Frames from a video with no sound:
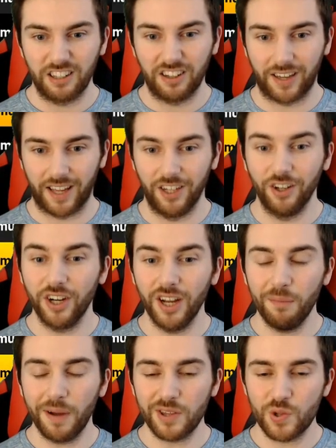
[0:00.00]
Okay, you're looking at
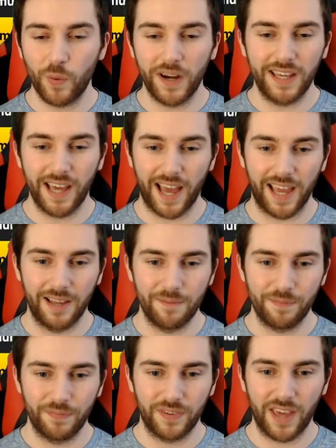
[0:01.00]
about 20k
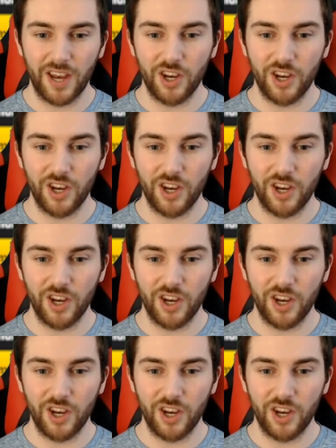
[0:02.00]
to get